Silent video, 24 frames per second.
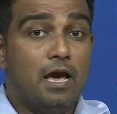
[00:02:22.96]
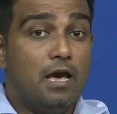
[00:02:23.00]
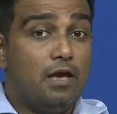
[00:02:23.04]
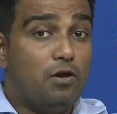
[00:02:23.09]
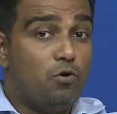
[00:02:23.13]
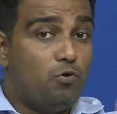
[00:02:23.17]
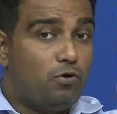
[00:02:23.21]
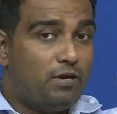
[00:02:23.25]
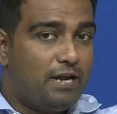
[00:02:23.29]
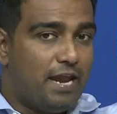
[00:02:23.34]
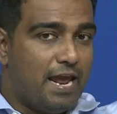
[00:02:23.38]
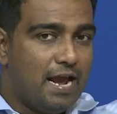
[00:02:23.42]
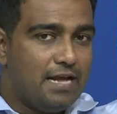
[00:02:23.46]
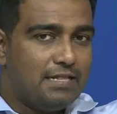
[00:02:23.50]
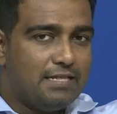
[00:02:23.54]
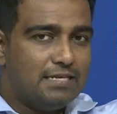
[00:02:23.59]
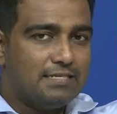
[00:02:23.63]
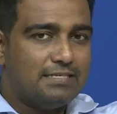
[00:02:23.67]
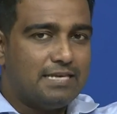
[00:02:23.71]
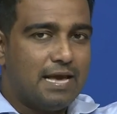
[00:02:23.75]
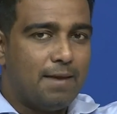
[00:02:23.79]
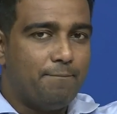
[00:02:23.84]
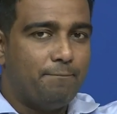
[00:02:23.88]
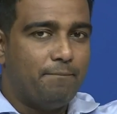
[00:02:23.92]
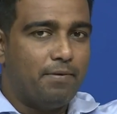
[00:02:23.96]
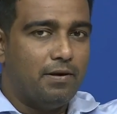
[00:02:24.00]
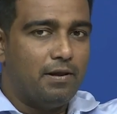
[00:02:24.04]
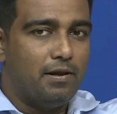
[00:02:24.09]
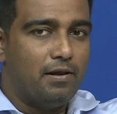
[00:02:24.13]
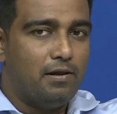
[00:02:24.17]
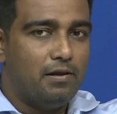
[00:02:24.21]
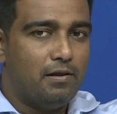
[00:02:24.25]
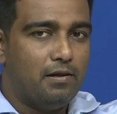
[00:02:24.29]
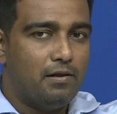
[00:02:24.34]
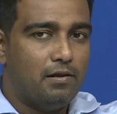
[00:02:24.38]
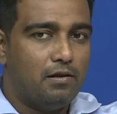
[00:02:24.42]
you take the sample
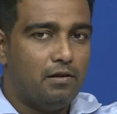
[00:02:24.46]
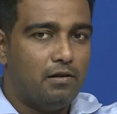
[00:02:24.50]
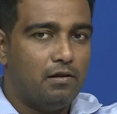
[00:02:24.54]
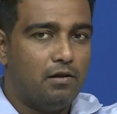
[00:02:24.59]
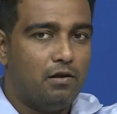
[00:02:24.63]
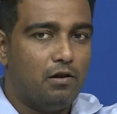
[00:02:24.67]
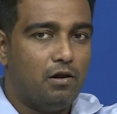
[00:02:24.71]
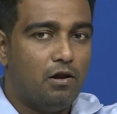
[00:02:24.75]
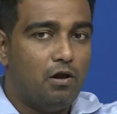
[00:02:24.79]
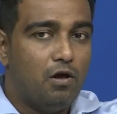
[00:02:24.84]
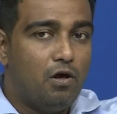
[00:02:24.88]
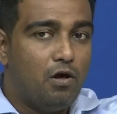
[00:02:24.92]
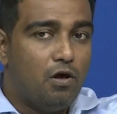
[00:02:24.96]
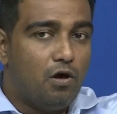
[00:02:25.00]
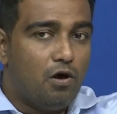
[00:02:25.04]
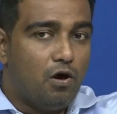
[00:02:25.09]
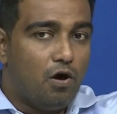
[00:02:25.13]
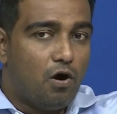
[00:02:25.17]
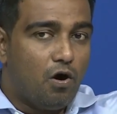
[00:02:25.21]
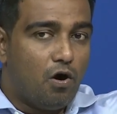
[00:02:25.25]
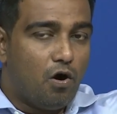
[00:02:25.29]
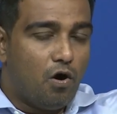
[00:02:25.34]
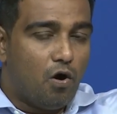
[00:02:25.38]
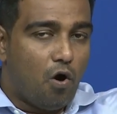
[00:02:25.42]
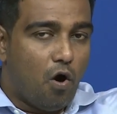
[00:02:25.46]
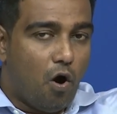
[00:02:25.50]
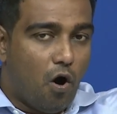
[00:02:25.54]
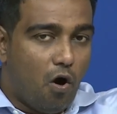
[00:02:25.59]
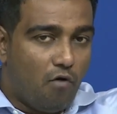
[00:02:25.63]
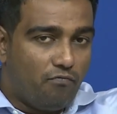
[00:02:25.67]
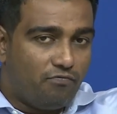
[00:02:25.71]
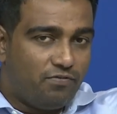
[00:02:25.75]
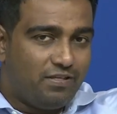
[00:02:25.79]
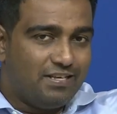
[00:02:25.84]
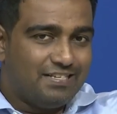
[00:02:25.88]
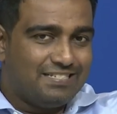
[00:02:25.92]

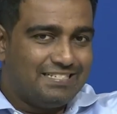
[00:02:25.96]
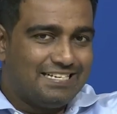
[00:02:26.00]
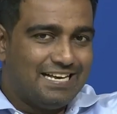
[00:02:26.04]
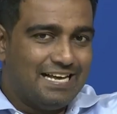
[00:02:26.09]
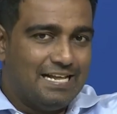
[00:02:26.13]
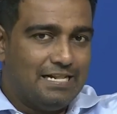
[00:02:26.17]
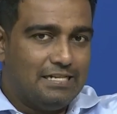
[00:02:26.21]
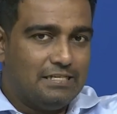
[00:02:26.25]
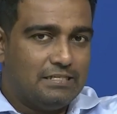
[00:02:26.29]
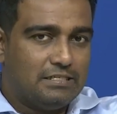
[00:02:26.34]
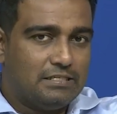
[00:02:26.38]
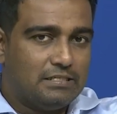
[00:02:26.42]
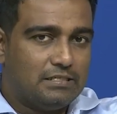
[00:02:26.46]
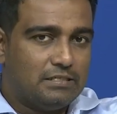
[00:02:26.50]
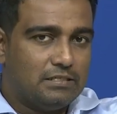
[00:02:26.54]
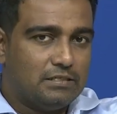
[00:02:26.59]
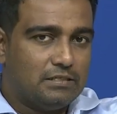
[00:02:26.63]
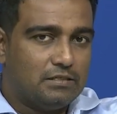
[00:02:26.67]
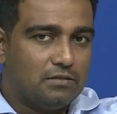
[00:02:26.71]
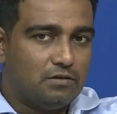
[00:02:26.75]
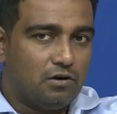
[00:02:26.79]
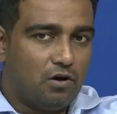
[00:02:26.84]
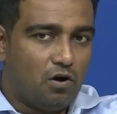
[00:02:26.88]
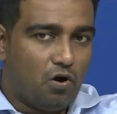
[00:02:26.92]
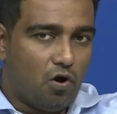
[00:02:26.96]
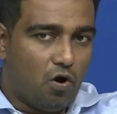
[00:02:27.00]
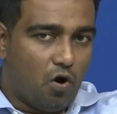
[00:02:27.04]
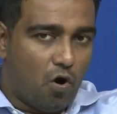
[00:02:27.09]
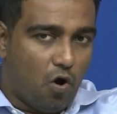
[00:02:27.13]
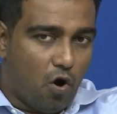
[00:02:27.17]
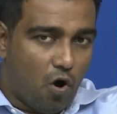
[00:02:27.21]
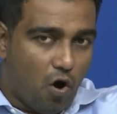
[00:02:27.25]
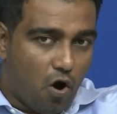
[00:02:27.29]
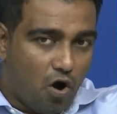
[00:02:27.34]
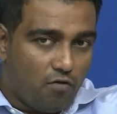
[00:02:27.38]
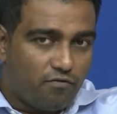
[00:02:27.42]
of the cells
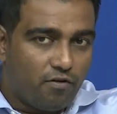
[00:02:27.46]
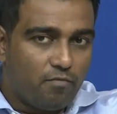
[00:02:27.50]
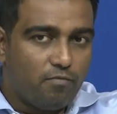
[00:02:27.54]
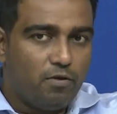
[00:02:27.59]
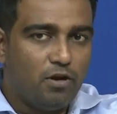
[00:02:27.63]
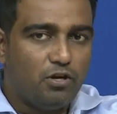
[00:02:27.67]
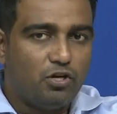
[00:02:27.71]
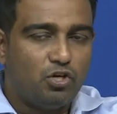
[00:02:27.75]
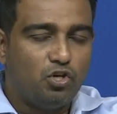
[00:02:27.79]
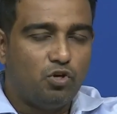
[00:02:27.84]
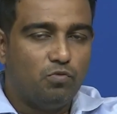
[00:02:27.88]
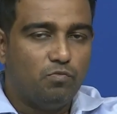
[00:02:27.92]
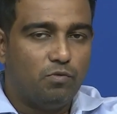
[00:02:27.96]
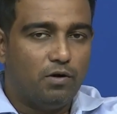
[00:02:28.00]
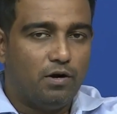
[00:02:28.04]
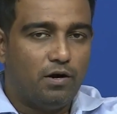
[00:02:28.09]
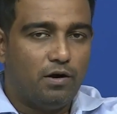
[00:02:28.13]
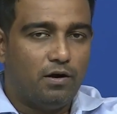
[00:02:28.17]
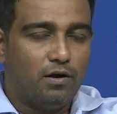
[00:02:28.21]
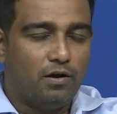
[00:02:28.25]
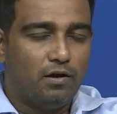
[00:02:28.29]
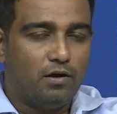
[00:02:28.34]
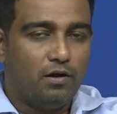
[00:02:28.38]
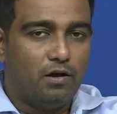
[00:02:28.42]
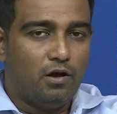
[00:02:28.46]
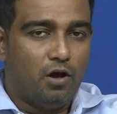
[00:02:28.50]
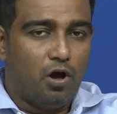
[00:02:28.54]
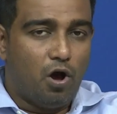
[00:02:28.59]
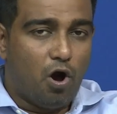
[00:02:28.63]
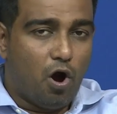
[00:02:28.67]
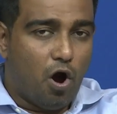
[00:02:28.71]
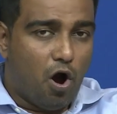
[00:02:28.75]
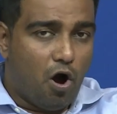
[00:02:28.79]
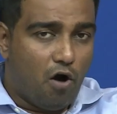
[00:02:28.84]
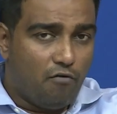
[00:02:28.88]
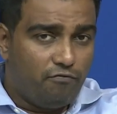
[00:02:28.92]
or from the tumor
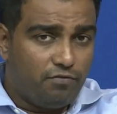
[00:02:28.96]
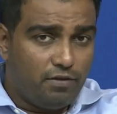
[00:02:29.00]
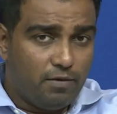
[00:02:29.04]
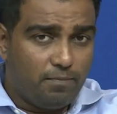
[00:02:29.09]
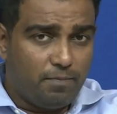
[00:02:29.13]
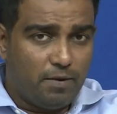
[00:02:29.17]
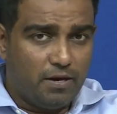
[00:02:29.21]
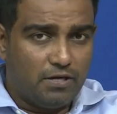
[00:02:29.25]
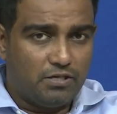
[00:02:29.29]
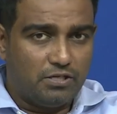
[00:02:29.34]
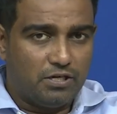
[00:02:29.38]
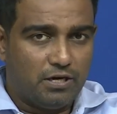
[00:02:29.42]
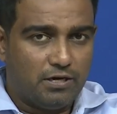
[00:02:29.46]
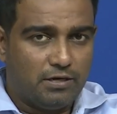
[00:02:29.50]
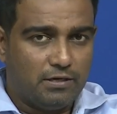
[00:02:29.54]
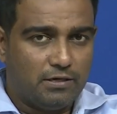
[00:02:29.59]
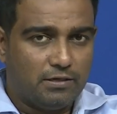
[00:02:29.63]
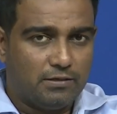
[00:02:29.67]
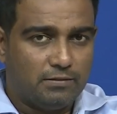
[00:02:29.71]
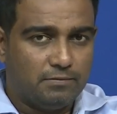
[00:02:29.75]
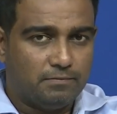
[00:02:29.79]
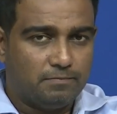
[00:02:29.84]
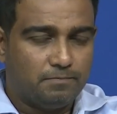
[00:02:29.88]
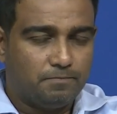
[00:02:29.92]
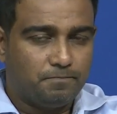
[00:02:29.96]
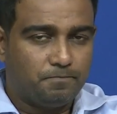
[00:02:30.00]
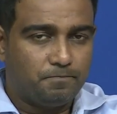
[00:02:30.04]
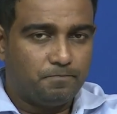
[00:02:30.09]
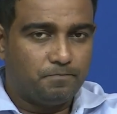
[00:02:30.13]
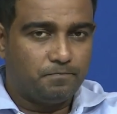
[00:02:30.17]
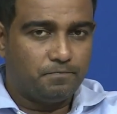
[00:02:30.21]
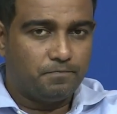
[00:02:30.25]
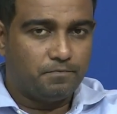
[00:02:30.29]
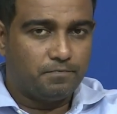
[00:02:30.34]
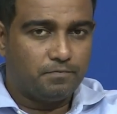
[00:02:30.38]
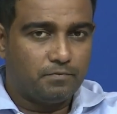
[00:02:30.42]
of the patient,
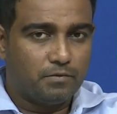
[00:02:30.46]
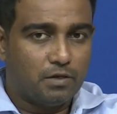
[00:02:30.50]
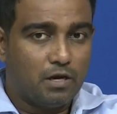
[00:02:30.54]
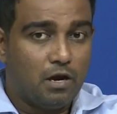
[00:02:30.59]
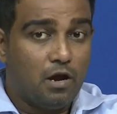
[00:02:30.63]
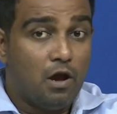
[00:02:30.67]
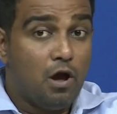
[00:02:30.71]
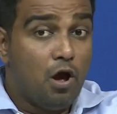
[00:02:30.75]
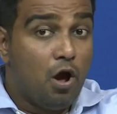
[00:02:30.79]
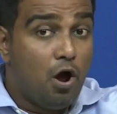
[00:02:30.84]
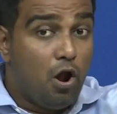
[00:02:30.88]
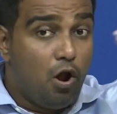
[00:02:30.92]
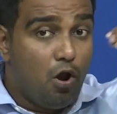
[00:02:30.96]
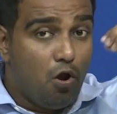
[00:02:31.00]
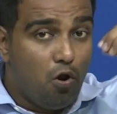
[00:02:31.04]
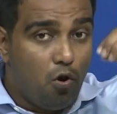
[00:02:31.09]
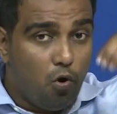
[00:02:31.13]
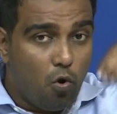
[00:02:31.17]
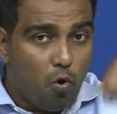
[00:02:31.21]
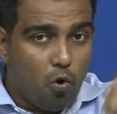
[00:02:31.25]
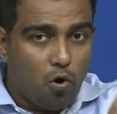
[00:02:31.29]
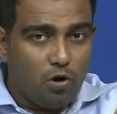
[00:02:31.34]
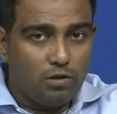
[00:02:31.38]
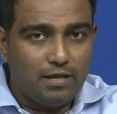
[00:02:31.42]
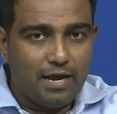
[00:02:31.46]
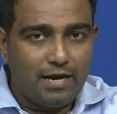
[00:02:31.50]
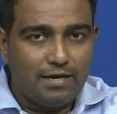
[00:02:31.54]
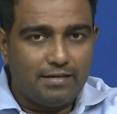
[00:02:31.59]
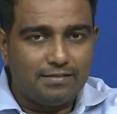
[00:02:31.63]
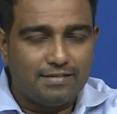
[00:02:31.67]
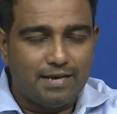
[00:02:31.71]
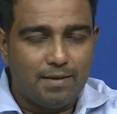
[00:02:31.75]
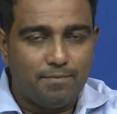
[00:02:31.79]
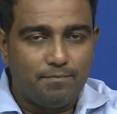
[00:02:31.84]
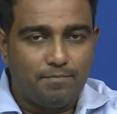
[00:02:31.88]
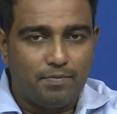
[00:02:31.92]
load that
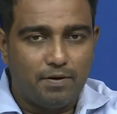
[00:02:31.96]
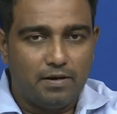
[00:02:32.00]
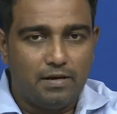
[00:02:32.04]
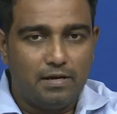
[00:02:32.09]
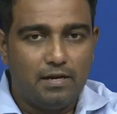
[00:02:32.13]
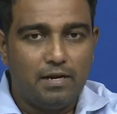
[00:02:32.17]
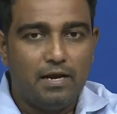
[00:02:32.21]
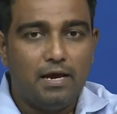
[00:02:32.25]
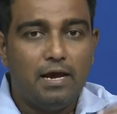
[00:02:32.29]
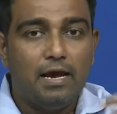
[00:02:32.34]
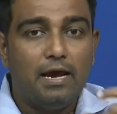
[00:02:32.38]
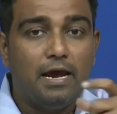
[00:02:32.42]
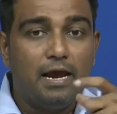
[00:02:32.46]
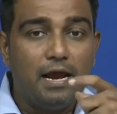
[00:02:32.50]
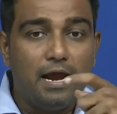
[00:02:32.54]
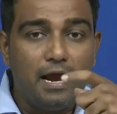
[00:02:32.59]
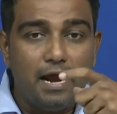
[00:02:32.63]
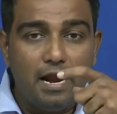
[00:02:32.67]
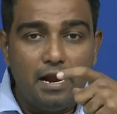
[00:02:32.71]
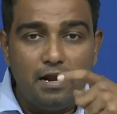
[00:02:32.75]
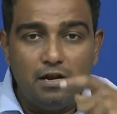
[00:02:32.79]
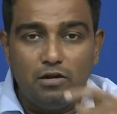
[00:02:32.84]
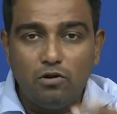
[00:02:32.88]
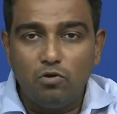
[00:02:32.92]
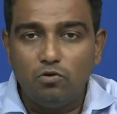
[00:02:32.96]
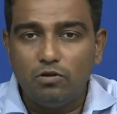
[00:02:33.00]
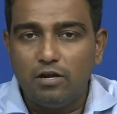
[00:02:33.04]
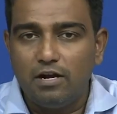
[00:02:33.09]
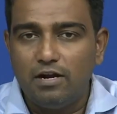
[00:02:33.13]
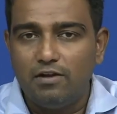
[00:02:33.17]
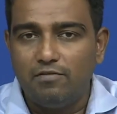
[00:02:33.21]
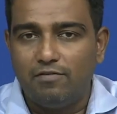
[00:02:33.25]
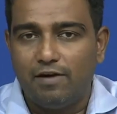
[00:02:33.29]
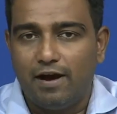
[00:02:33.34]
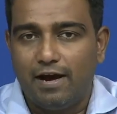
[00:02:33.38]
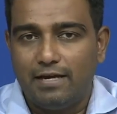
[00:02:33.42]
sample into the
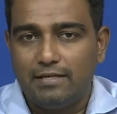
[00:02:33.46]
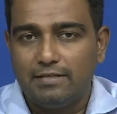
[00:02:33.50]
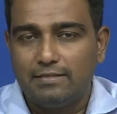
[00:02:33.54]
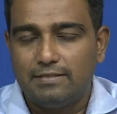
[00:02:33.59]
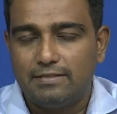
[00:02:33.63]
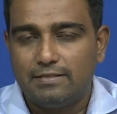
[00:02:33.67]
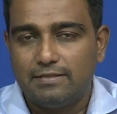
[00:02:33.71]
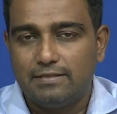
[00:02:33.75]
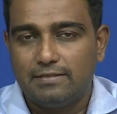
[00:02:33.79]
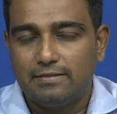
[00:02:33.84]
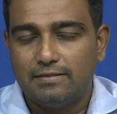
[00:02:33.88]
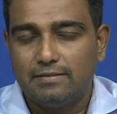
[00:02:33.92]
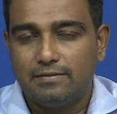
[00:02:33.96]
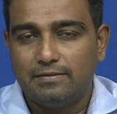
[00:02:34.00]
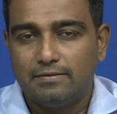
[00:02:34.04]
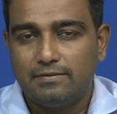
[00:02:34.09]
device,